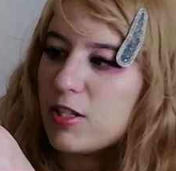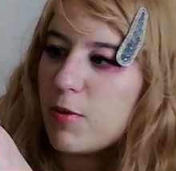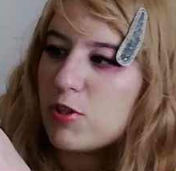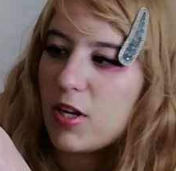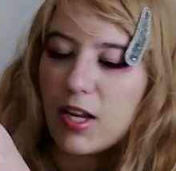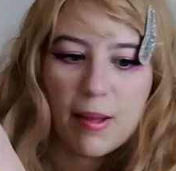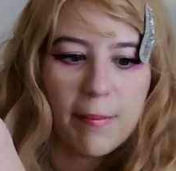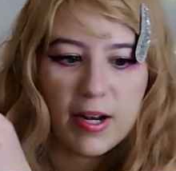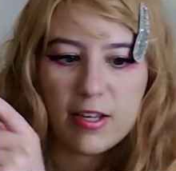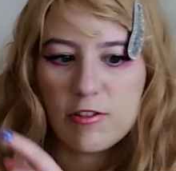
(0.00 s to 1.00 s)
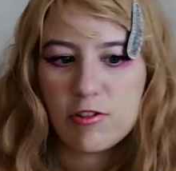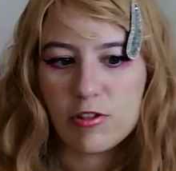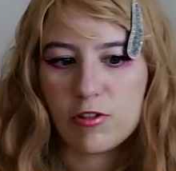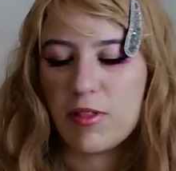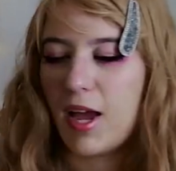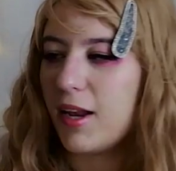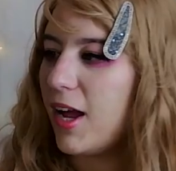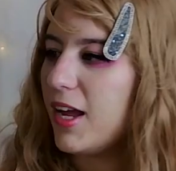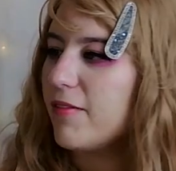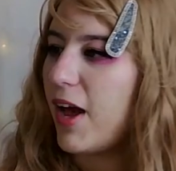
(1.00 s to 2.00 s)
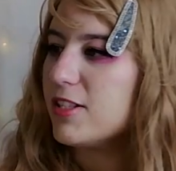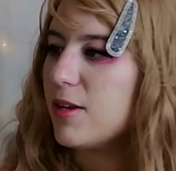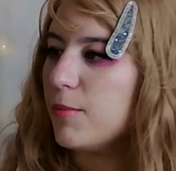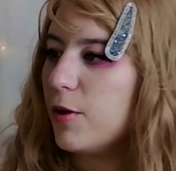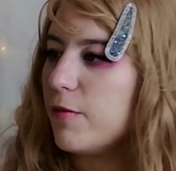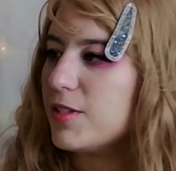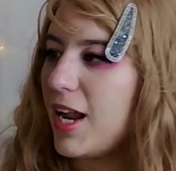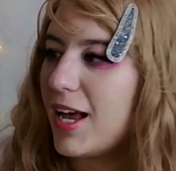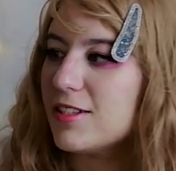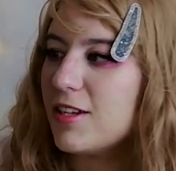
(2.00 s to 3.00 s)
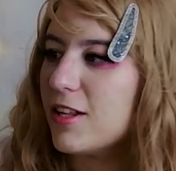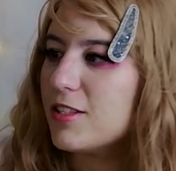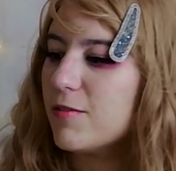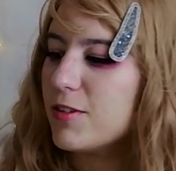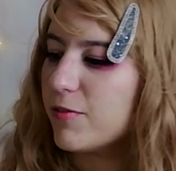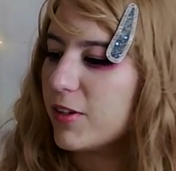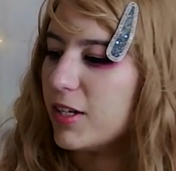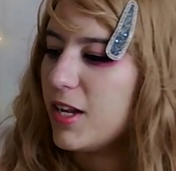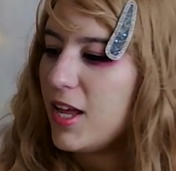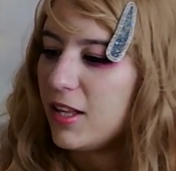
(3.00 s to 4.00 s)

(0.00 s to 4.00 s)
especially on the bunnies, just so that kind of as it moves it has tons of different